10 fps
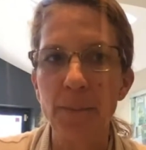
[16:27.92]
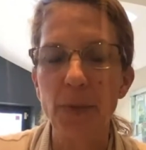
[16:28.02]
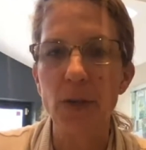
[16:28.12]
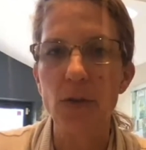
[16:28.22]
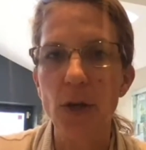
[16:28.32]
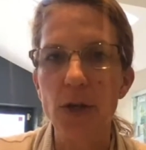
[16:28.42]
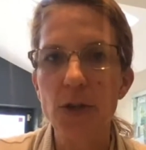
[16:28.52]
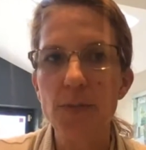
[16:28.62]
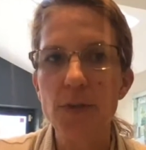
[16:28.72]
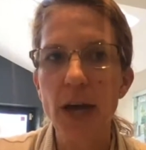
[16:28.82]
So in
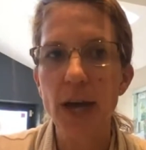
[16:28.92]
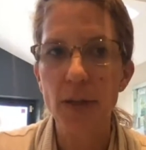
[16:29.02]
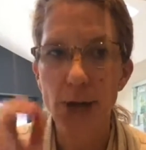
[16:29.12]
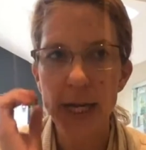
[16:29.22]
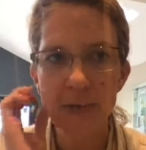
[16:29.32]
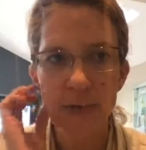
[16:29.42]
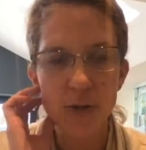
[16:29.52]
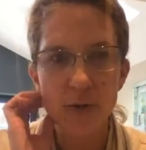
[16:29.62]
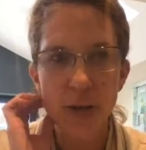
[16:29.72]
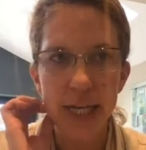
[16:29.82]
terms of other places to
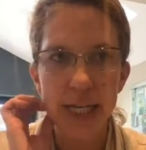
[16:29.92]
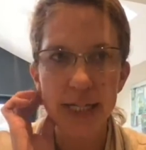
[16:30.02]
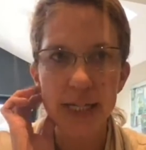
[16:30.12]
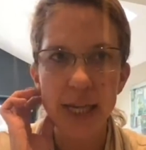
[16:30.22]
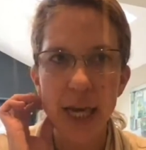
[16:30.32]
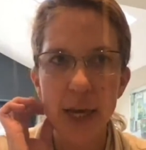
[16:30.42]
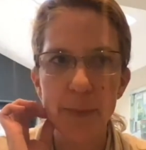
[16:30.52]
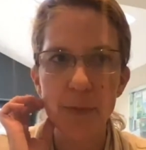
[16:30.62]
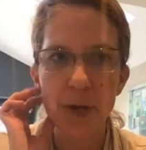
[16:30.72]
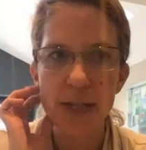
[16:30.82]
find
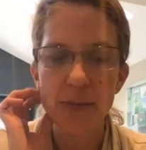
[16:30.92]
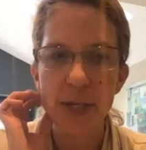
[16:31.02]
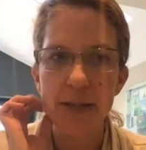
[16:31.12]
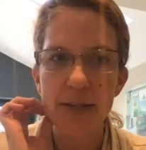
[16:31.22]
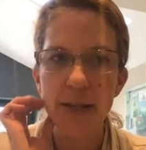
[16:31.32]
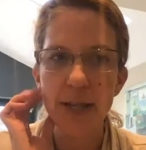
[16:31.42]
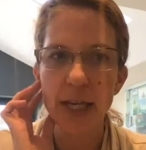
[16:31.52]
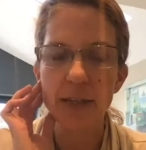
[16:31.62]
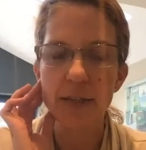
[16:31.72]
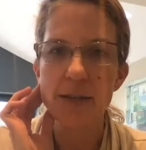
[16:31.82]
recipes and
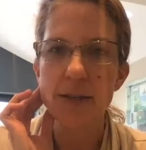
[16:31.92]
things,